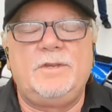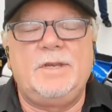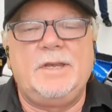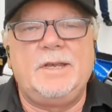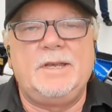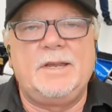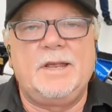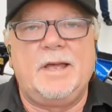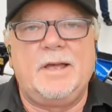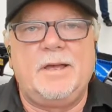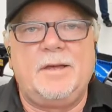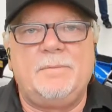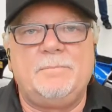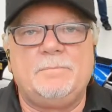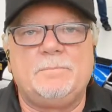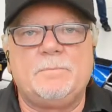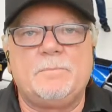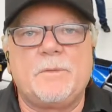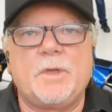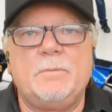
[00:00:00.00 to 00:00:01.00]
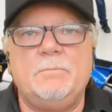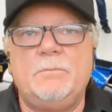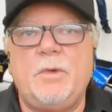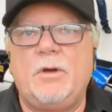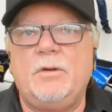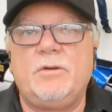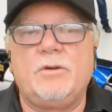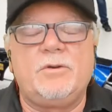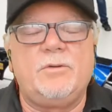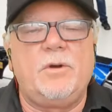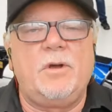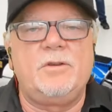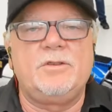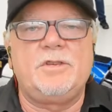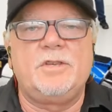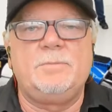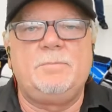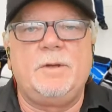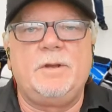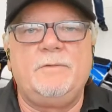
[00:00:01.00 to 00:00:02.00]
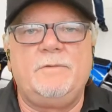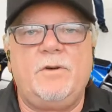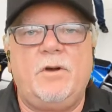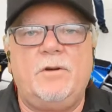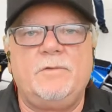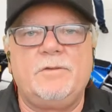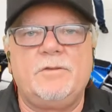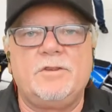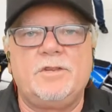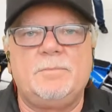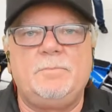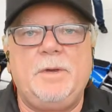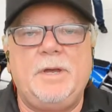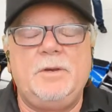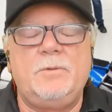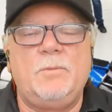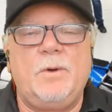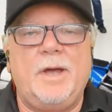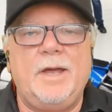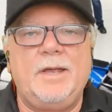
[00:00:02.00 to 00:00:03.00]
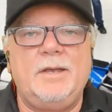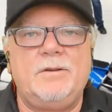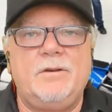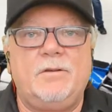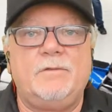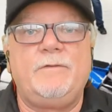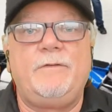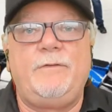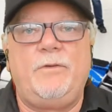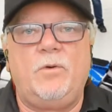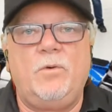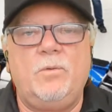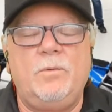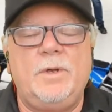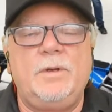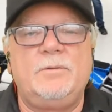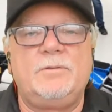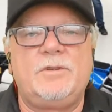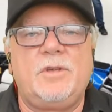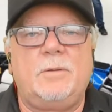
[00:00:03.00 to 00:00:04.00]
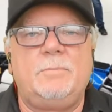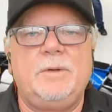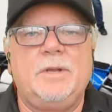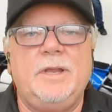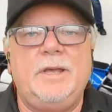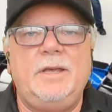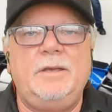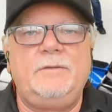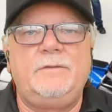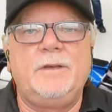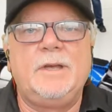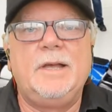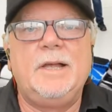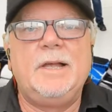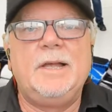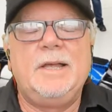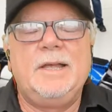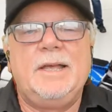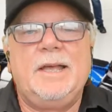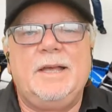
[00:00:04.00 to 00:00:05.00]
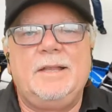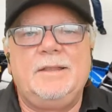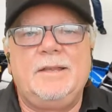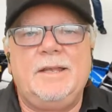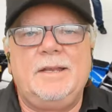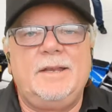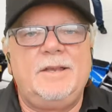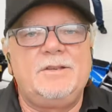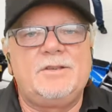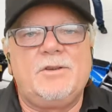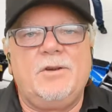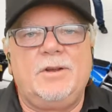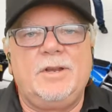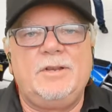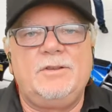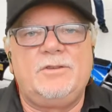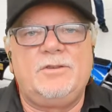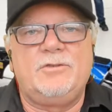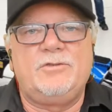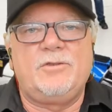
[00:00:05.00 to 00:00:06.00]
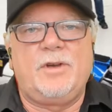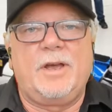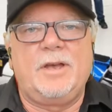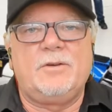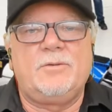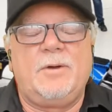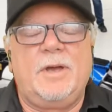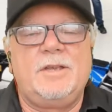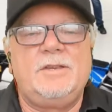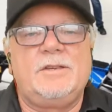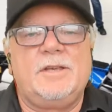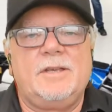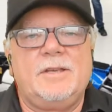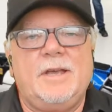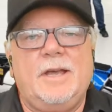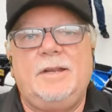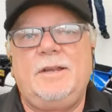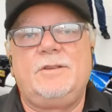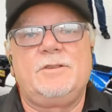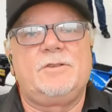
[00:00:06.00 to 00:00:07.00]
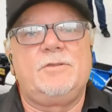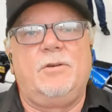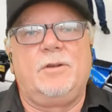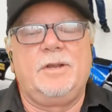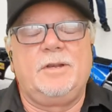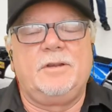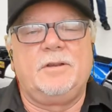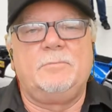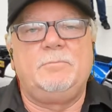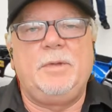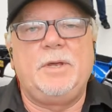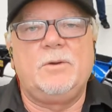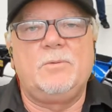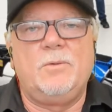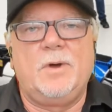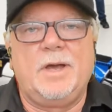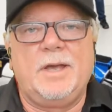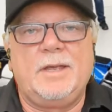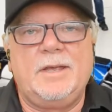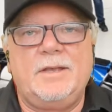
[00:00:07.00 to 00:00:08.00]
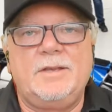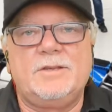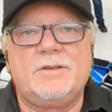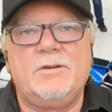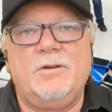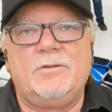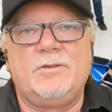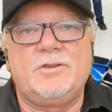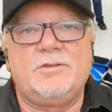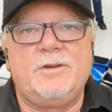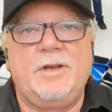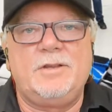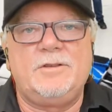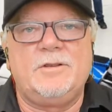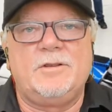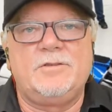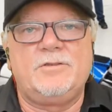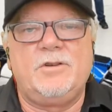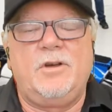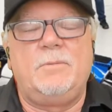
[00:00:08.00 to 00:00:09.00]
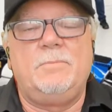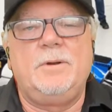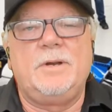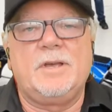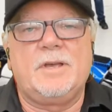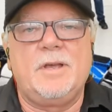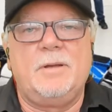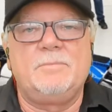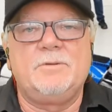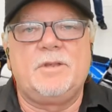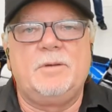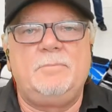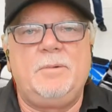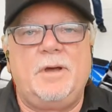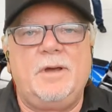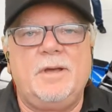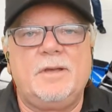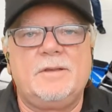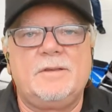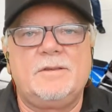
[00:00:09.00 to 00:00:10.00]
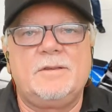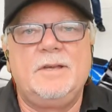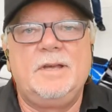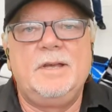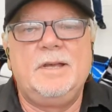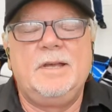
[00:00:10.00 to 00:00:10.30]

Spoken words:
in motocross, he's been involved in speedway on four wheels, I believe, and then he's got into drag racing, and he's got in a big way. He's gone straight to the top when it comes to bikes,